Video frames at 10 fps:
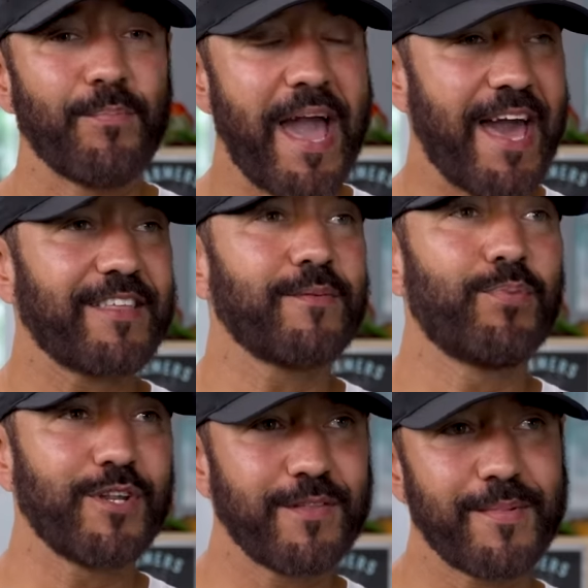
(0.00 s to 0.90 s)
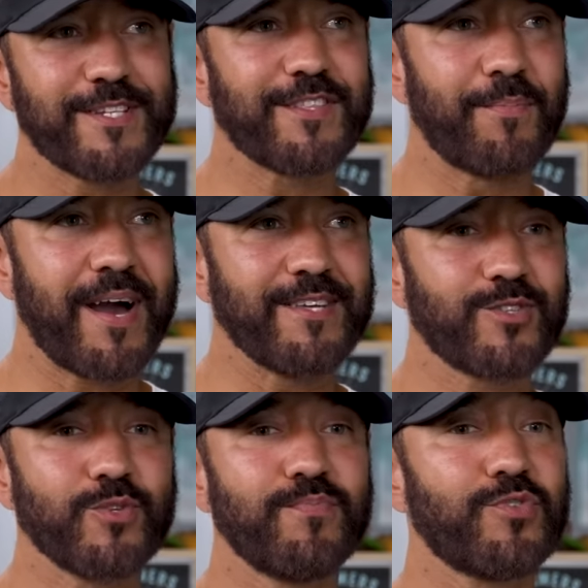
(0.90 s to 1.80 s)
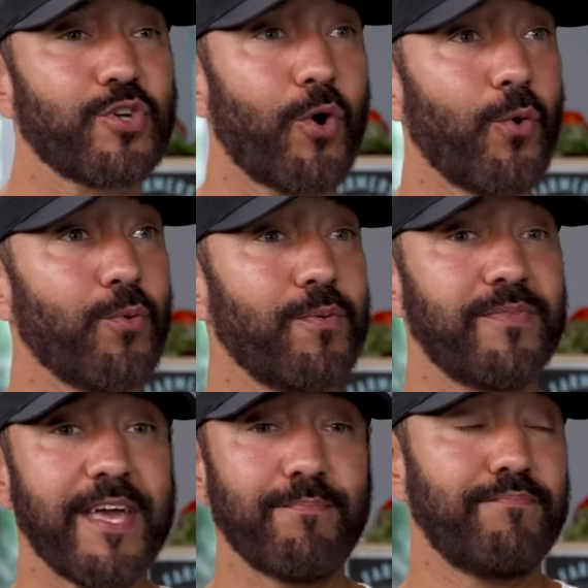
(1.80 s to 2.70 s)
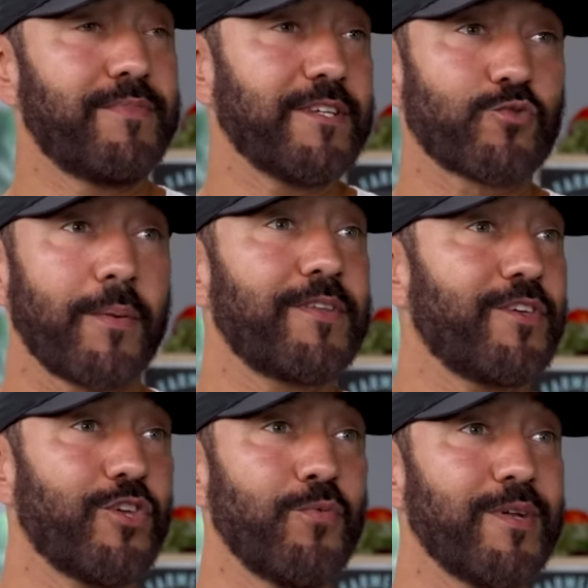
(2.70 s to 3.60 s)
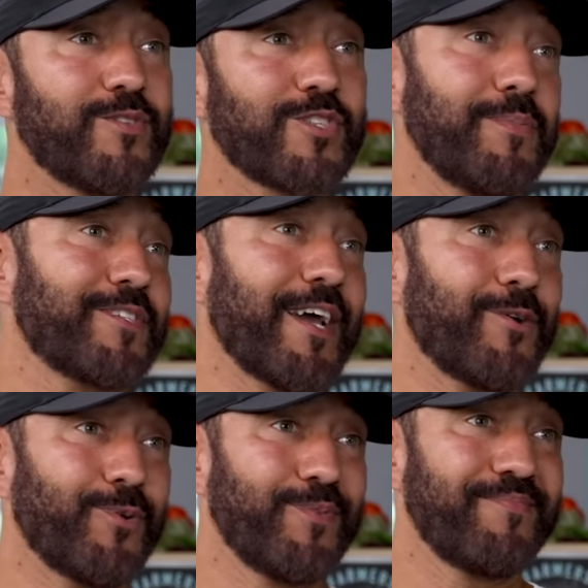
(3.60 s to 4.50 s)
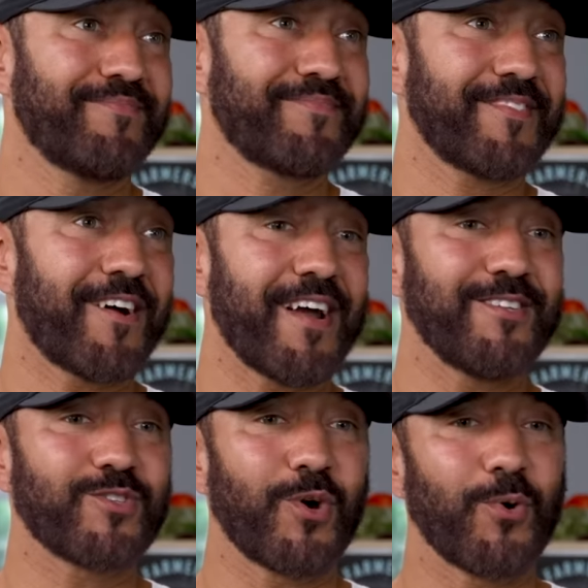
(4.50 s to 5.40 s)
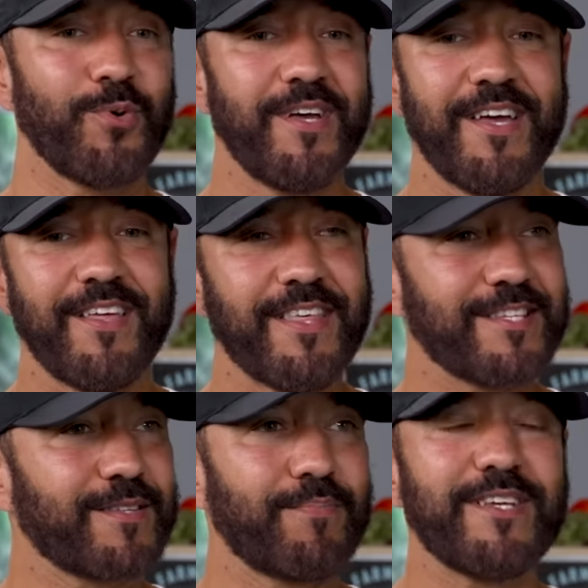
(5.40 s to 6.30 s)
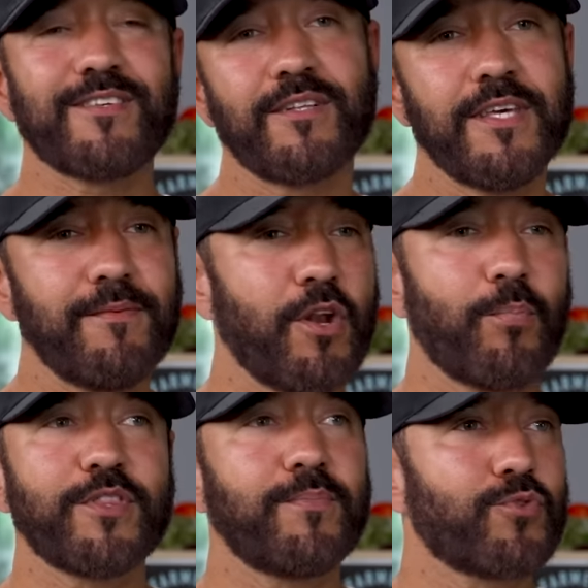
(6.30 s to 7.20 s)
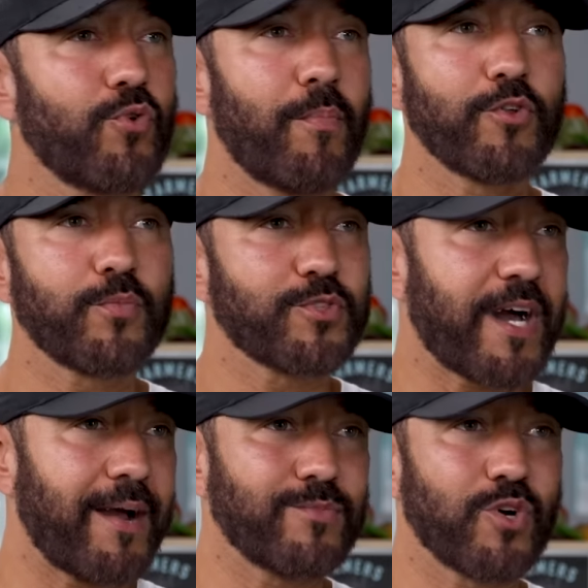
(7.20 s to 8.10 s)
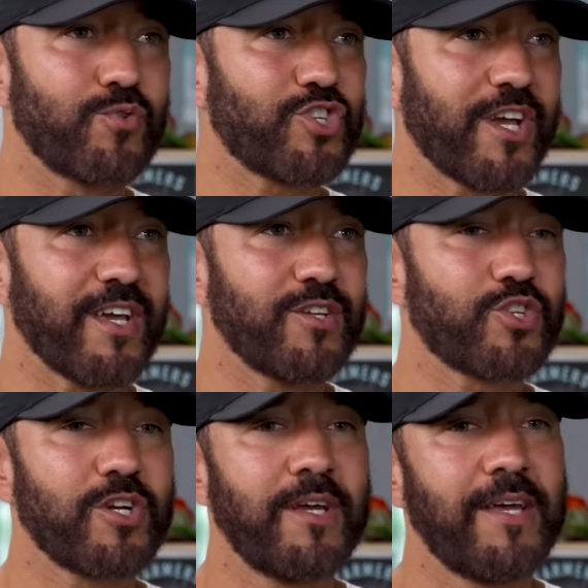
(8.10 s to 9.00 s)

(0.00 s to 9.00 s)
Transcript: adding, putting them into the mice. So they disrupted the human sleep cycle. All right. So they basically, you know, put them through multiple time zone change,